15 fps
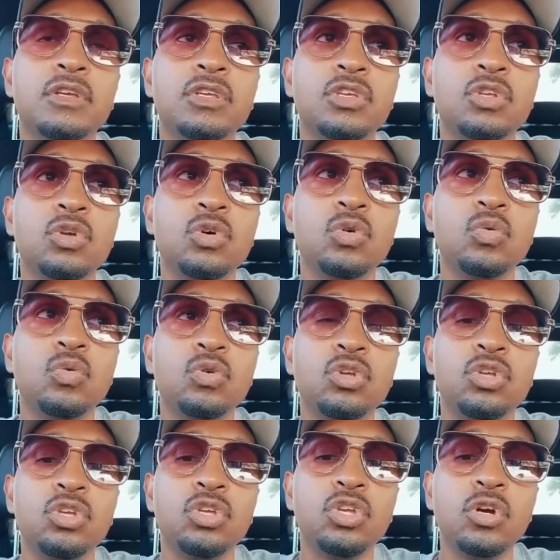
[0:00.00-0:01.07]
you know,
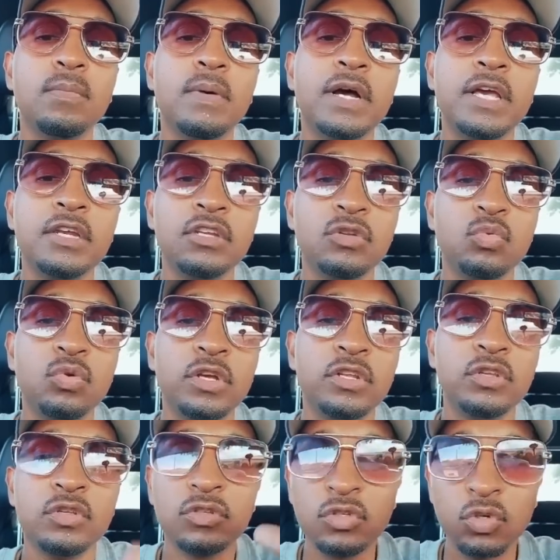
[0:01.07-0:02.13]
your mind and, the,
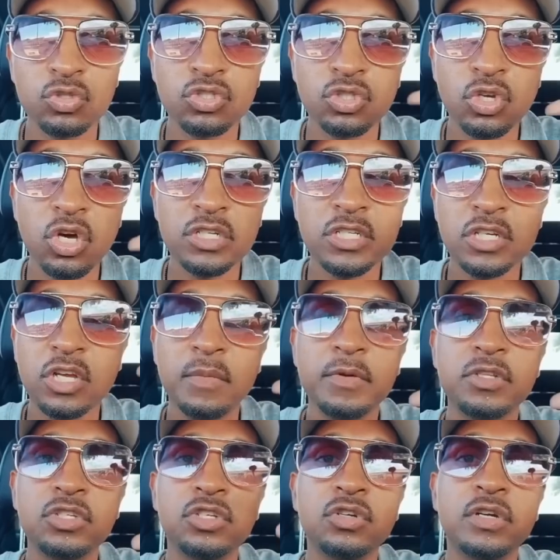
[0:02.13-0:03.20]
and the, those thoughts that come
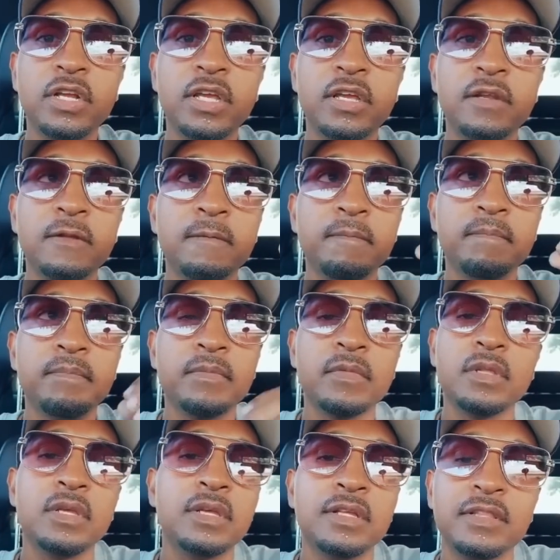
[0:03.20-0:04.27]
into your head,
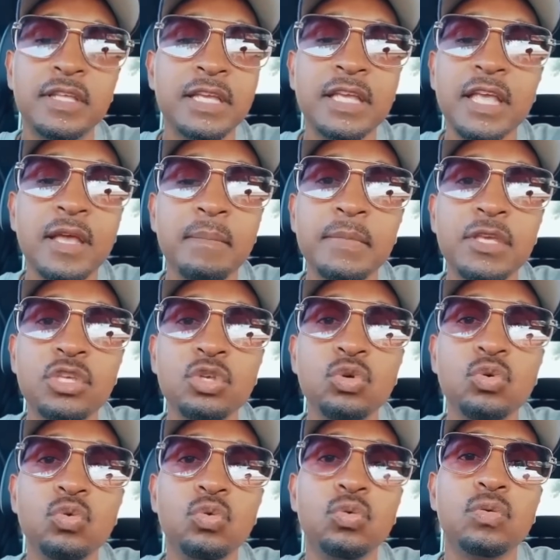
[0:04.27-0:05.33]
they can't be
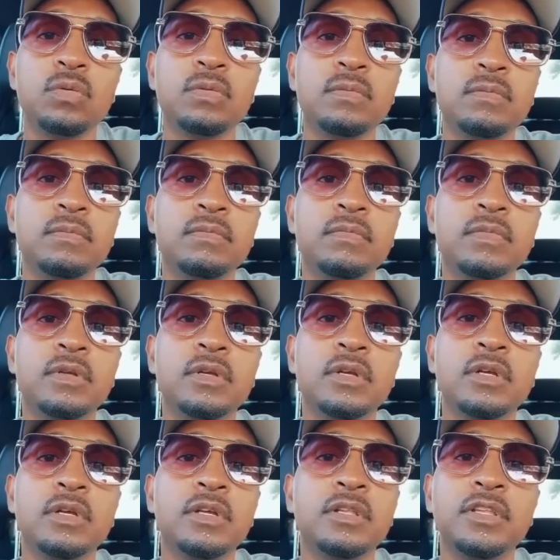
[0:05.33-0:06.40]
you.
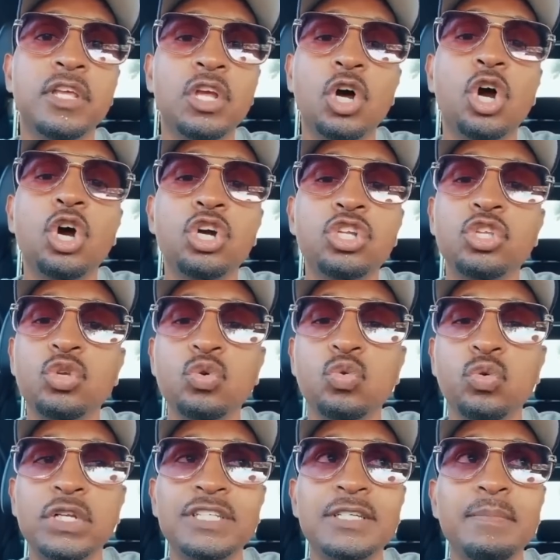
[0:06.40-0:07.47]
They aren't
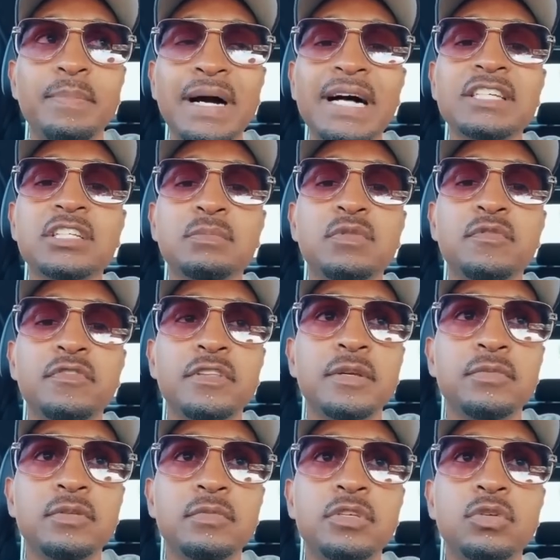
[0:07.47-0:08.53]
you. It's impossible for
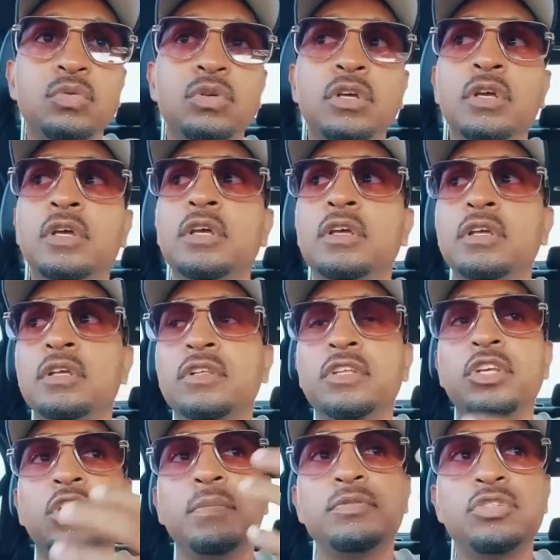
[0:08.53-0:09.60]
them to be you.
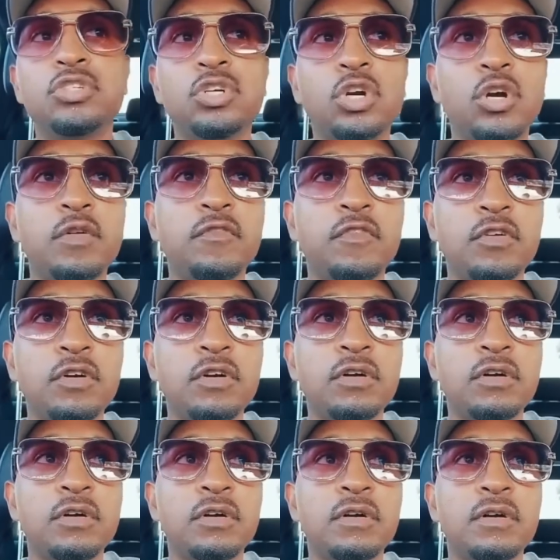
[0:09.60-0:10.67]
The
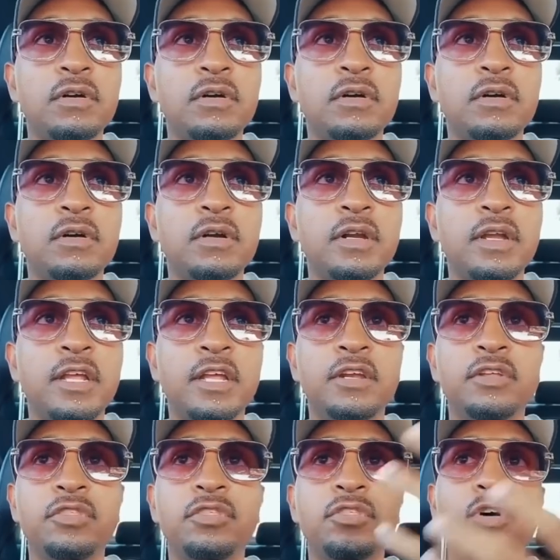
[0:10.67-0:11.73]
observer
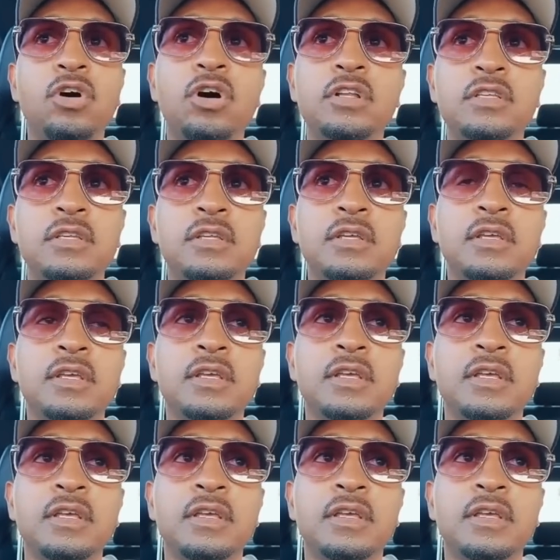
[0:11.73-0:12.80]
and the thought
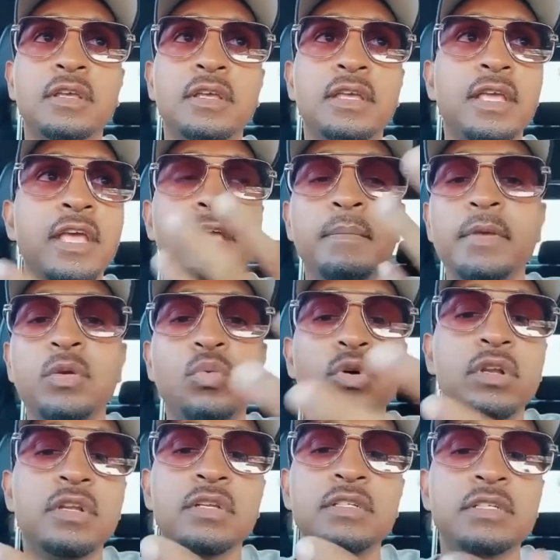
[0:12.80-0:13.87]
can't be
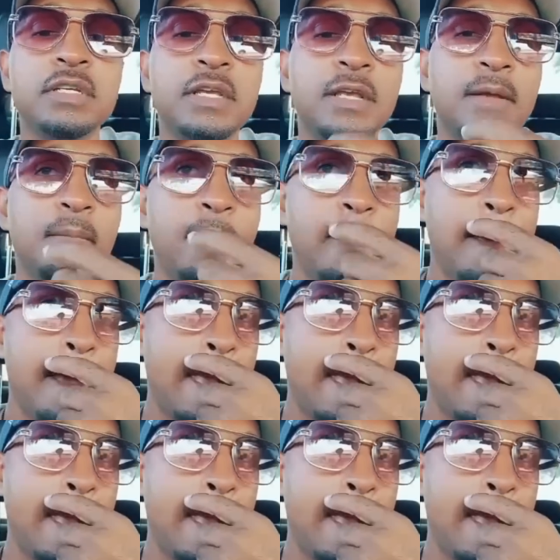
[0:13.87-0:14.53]
one and the same.